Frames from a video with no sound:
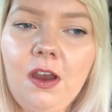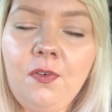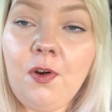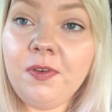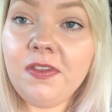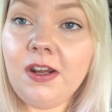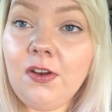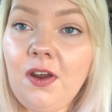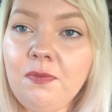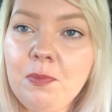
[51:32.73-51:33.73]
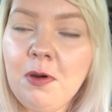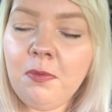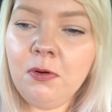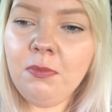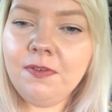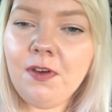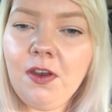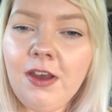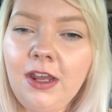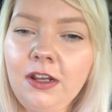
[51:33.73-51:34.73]
I've always said I don't have a problem with
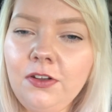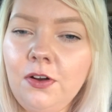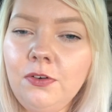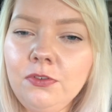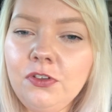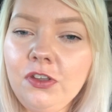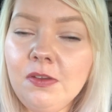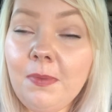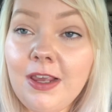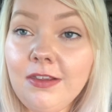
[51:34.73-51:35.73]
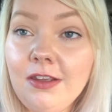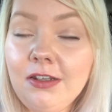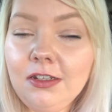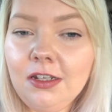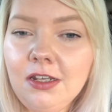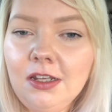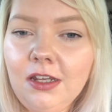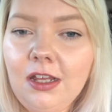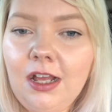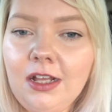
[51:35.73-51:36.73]
her, and I don't. She's amazing.
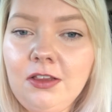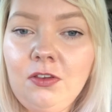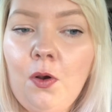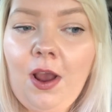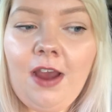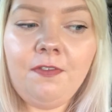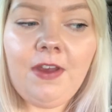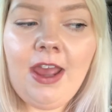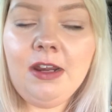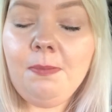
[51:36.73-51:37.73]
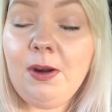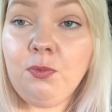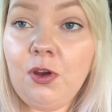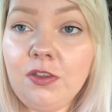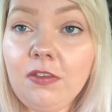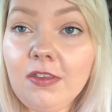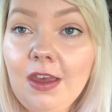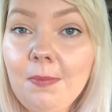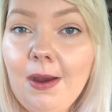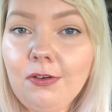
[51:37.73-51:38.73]
I don't have any bad words to
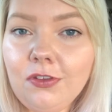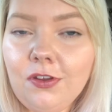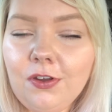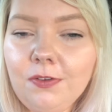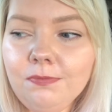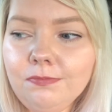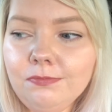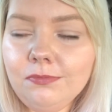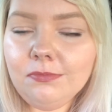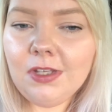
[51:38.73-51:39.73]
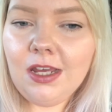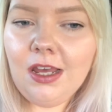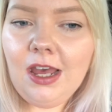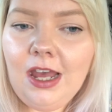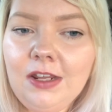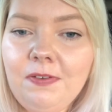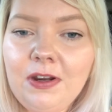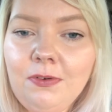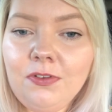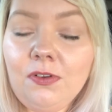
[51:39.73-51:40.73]
say about her. And if
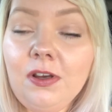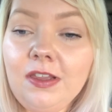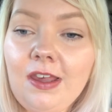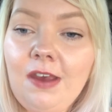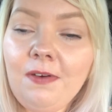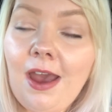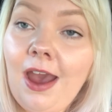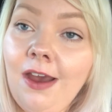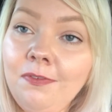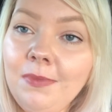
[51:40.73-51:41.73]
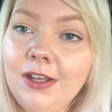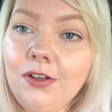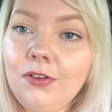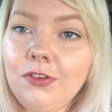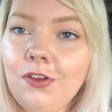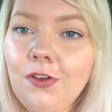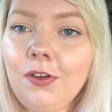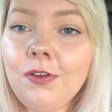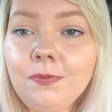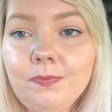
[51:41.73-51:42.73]
anyone's lucky to ever have my
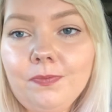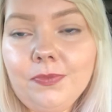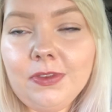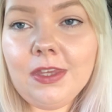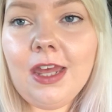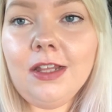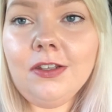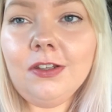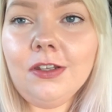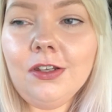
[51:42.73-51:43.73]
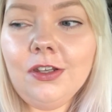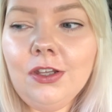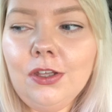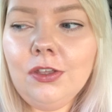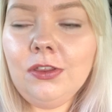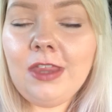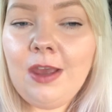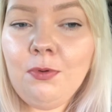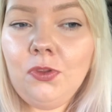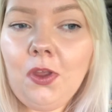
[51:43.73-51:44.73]
doctor, then
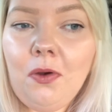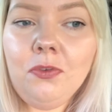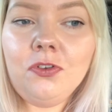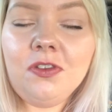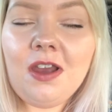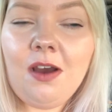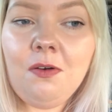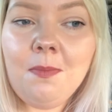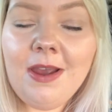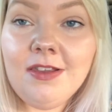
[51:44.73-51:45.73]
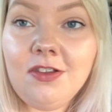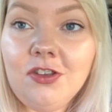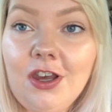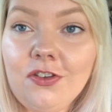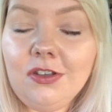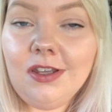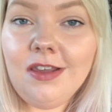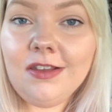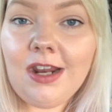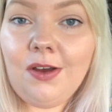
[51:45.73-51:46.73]
they will know just how amazing she actually
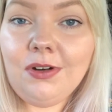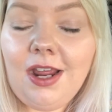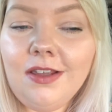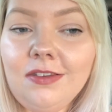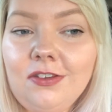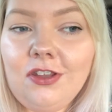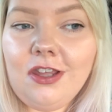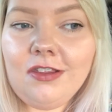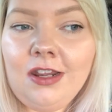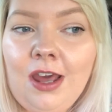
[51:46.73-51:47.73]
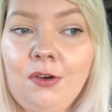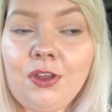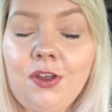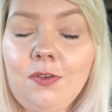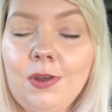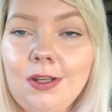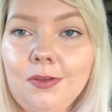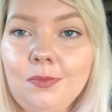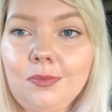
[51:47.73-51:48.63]
is and how nice she is and how caring